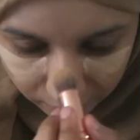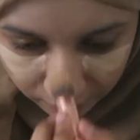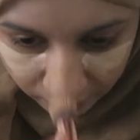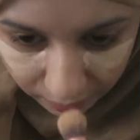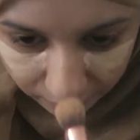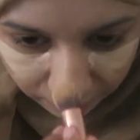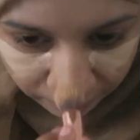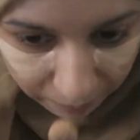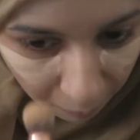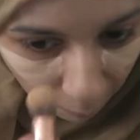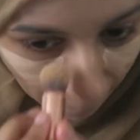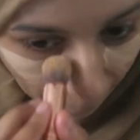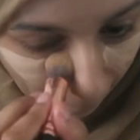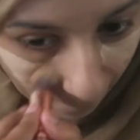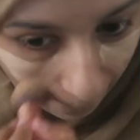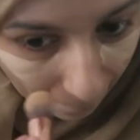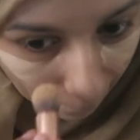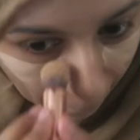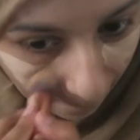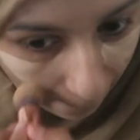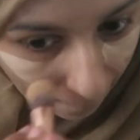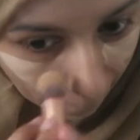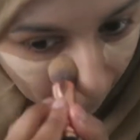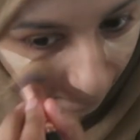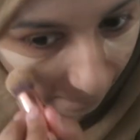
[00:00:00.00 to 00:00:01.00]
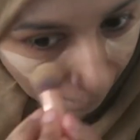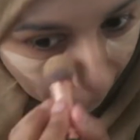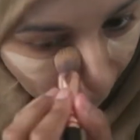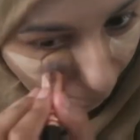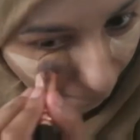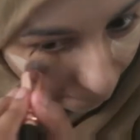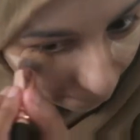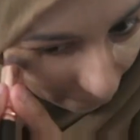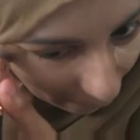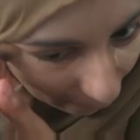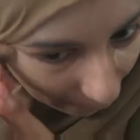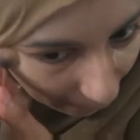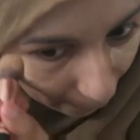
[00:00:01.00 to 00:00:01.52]
So yeah, I'm just gonna
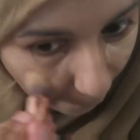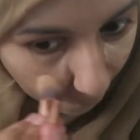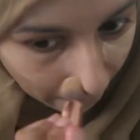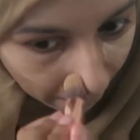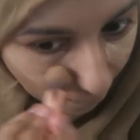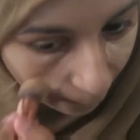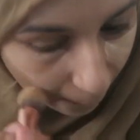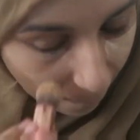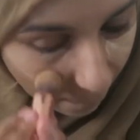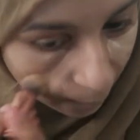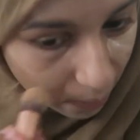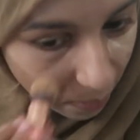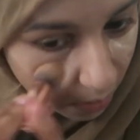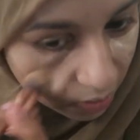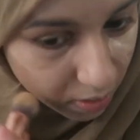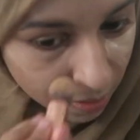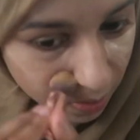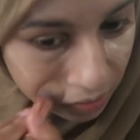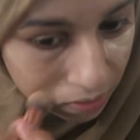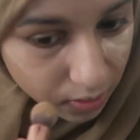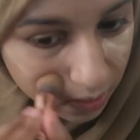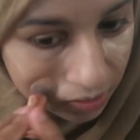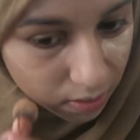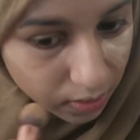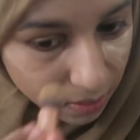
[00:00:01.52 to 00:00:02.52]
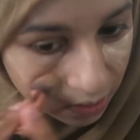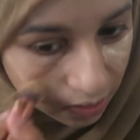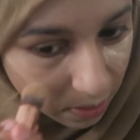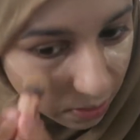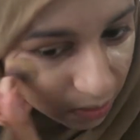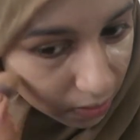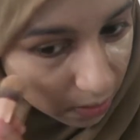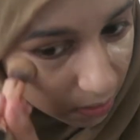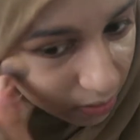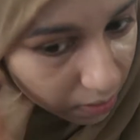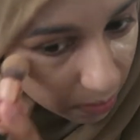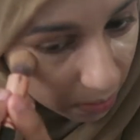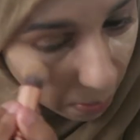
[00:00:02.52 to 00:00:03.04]
apply that underneath all
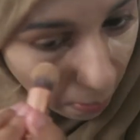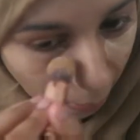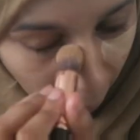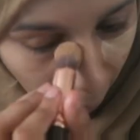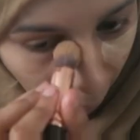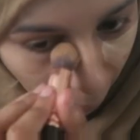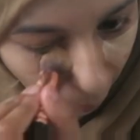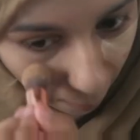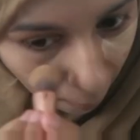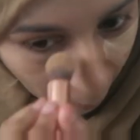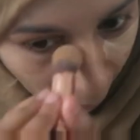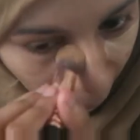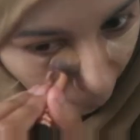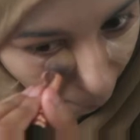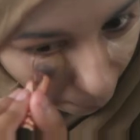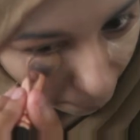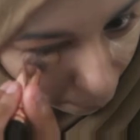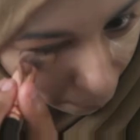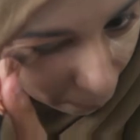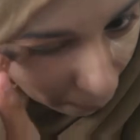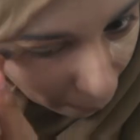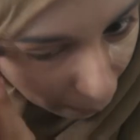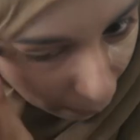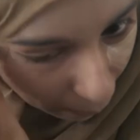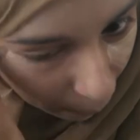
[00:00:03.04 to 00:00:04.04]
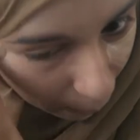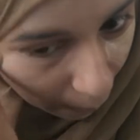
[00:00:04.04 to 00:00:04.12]
over. You know how it is.